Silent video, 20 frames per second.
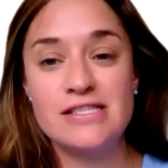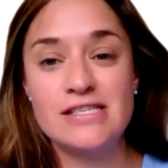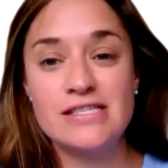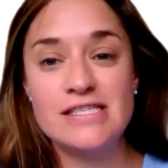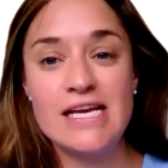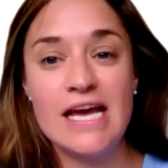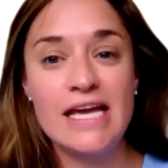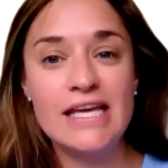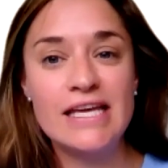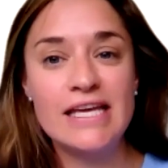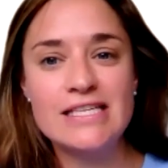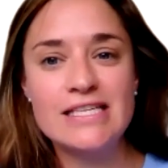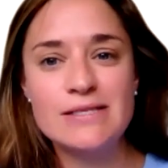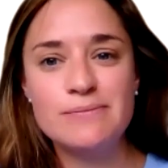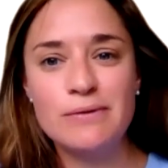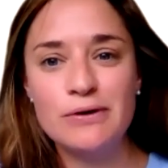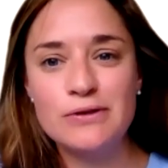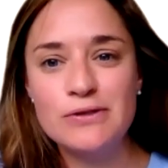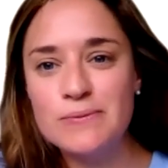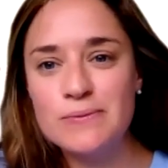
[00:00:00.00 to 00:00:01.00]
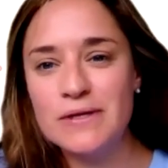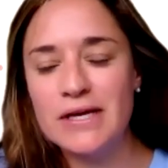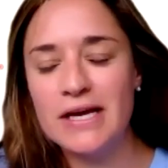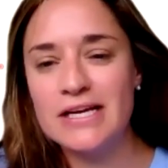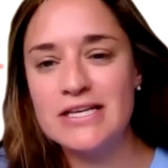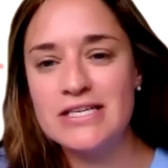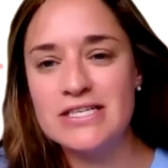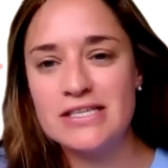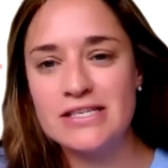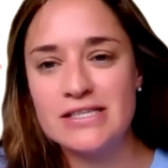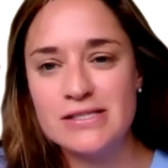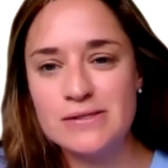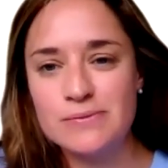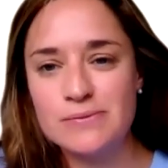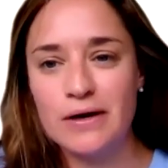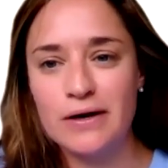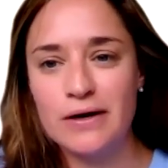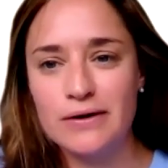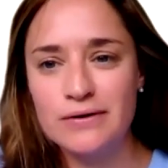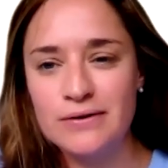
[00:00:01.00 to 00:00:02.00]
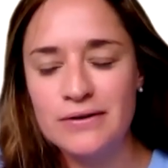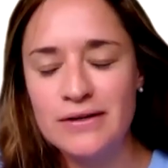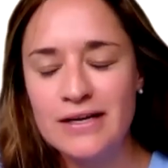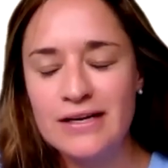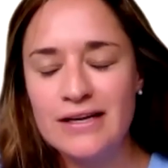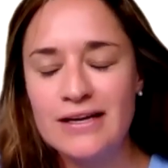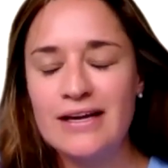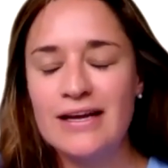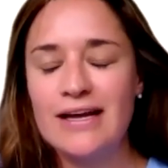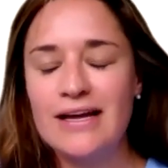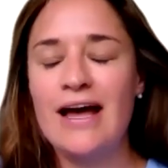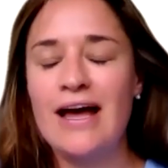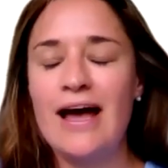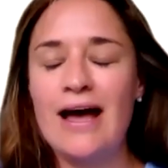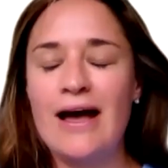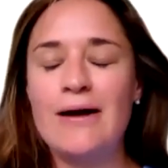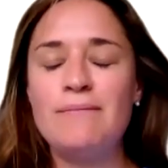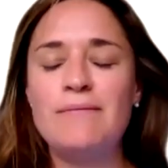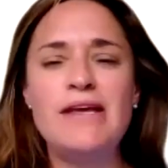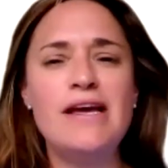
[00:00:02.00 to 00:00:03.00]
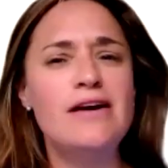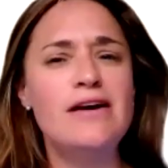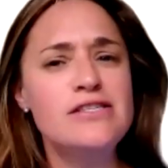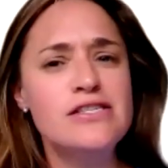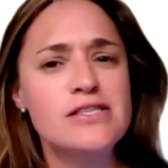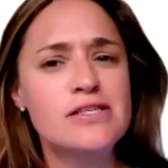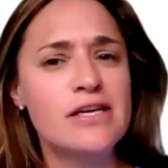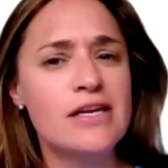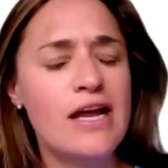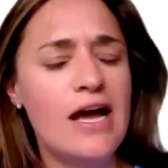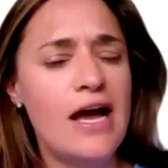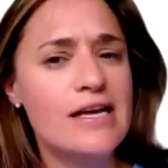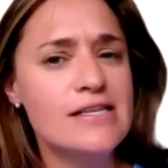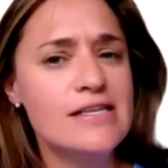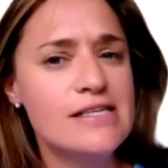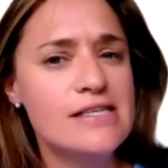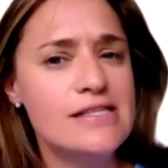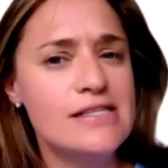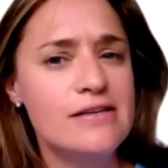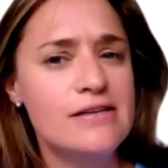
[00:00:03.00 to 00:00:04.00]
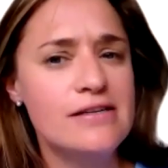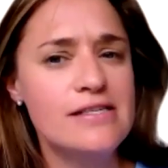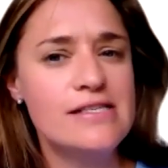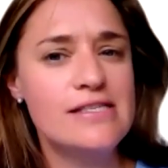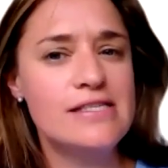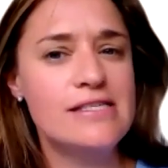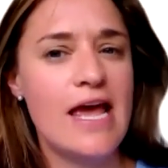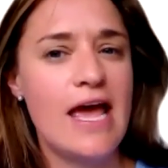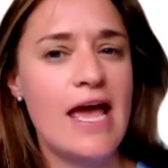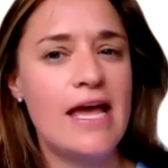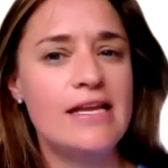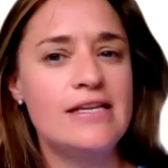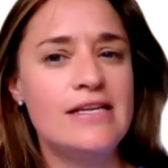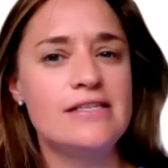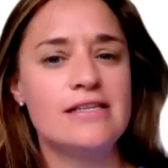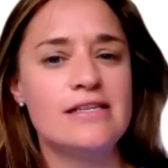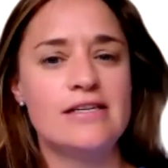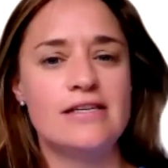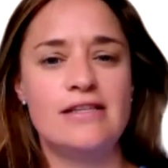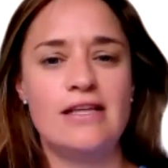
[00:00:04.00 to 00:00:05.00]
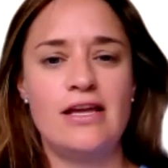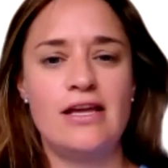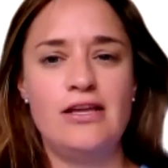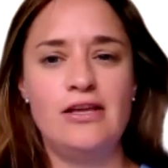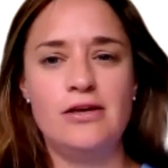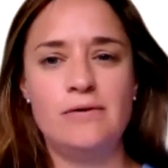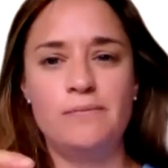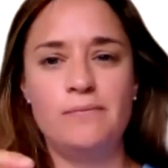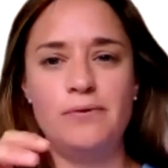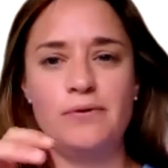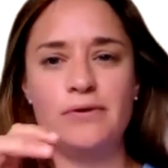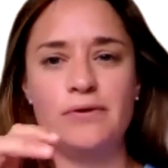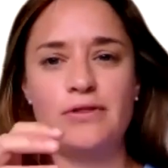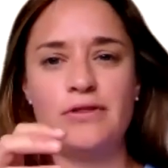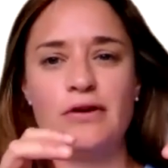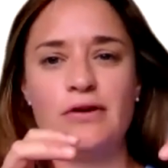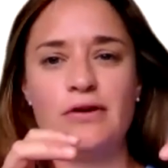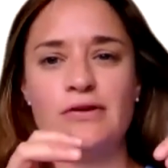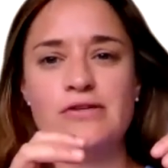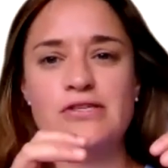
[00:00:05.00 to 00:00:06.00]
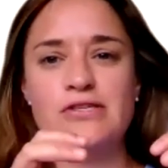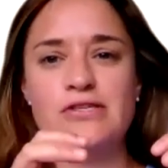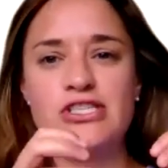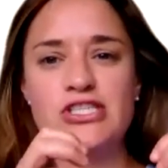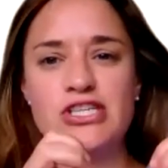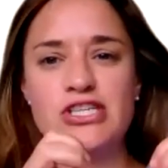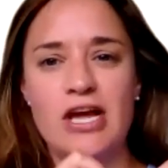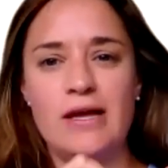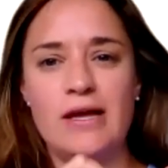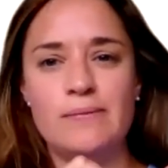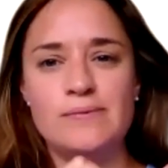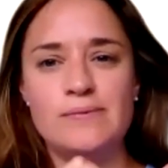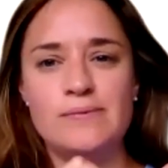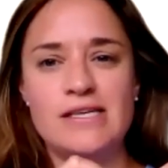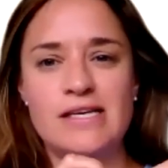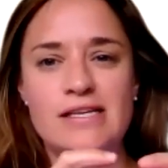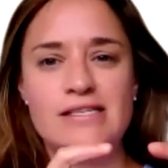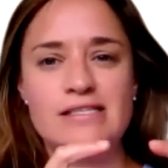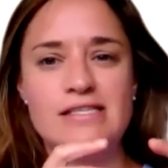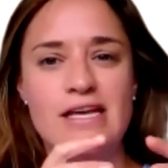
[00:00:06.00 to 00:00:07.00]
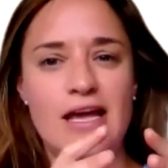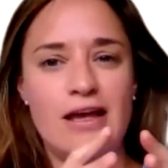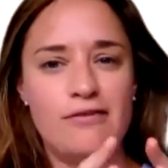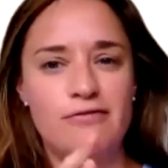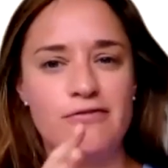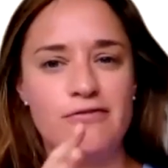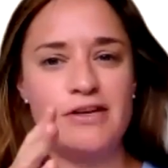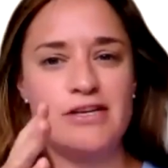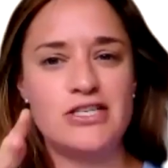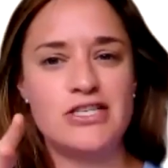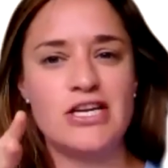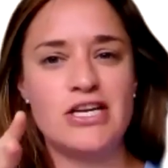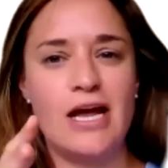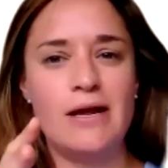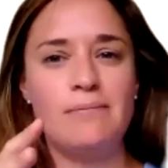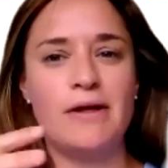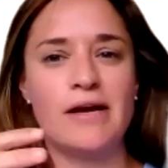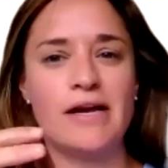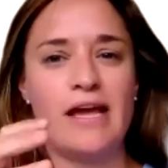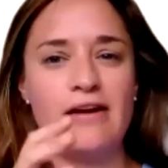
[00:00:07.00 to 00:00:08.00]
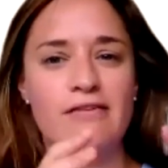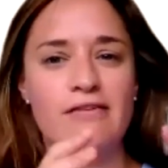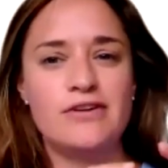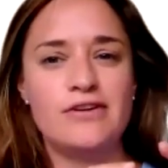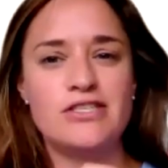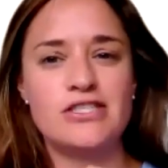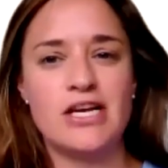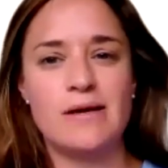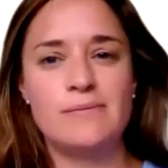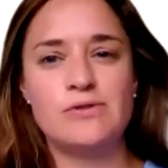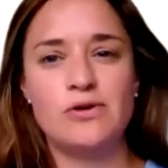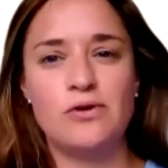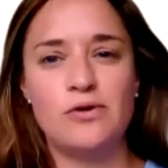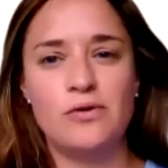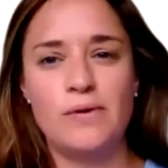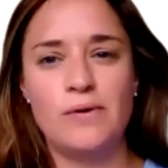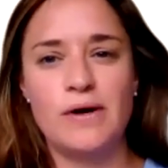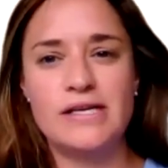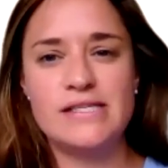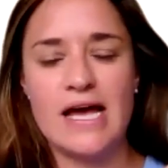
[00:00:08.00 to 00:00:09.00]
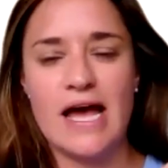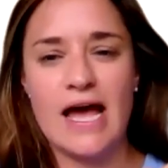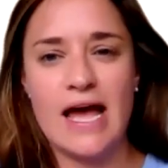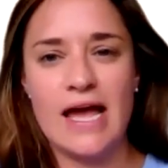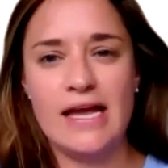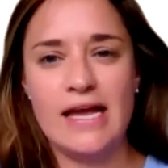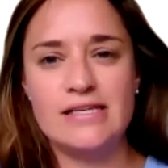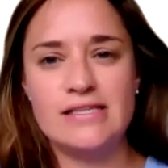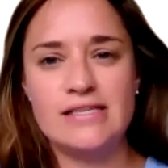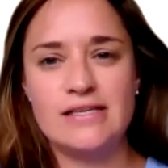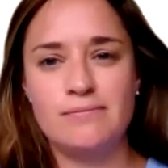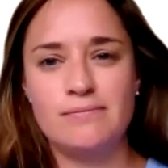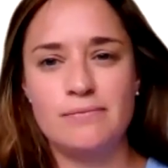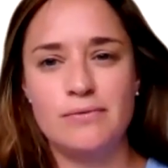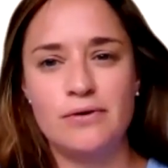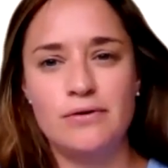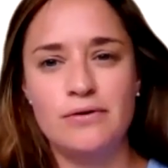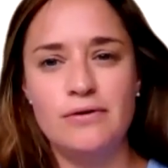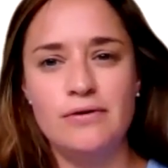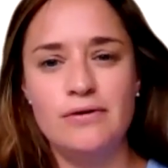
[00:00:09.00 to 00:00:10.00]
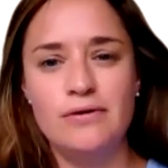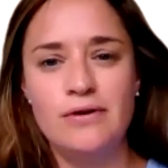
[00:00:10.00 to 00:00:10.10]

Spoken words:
and taking it to multiplication as well. Yeah, I was just going to ask, is there a standard that you can put those shapes into every shape? Like every shape's always 8 and more?